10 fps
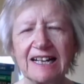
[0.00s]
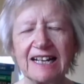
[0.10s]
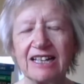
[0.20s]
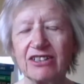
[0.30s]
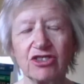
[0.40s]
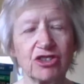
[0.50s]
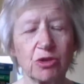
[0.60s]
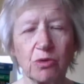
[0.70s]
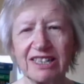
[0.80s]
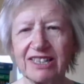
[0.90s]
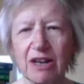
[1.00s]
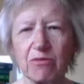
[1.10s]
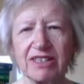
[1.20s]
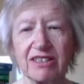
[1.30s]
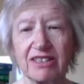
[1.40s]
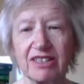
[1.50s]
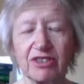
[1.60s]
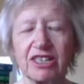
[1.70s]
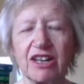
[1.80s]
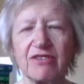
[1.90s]
and to what extent was it the
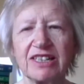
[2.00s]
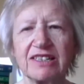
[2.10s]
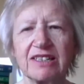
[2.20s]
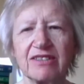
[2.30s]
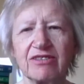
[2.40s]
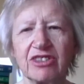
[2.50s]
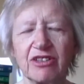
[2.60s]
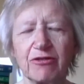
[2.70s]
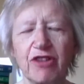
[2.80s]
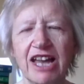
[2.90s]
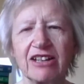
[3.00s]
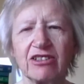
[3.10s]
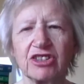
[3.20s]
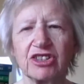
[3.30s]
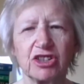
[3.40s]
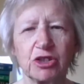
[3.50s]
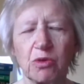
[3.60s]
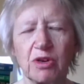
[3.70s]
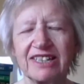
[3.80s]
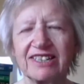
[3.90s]
civil service that failed? To
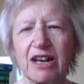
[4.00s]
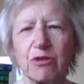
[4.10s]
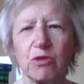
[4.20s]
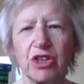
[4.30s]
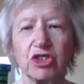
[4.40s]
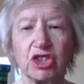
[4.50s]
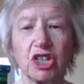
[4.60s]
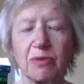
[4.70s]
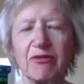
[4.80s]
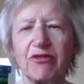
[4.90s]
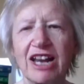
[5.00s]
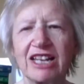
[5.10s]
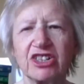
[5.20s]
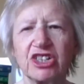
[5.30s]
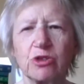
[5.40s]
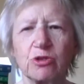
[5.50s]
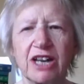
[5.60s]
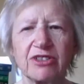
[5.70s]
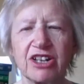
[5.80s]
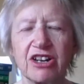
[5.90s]
what extent were those judgment failures she called
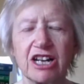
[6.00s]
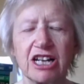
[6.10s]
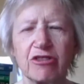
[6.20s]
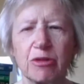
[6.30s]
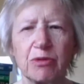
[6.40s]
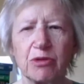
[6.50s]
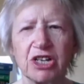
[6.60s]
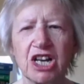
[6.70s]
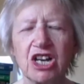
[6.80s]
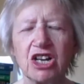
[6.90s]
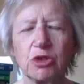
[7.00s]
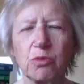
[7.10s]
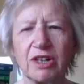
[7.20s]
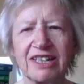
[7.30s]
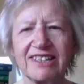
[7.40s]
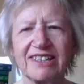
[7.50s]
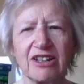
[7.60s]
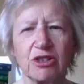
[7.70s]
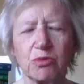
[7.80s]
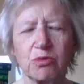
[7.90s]
out in her earlier report? To what
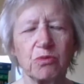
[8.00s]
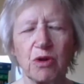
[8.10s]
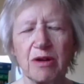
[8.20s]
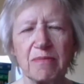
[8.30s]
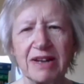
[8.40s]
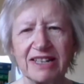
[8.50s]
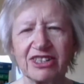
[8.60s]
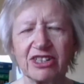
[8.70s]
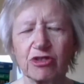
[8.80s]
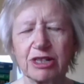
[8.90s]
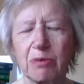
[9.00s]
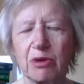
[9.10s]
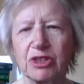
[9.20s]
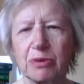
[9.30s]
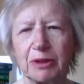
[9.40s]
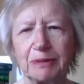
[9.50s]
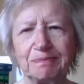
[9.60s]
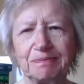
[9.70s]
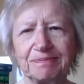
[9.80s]
extent were ministers responsible?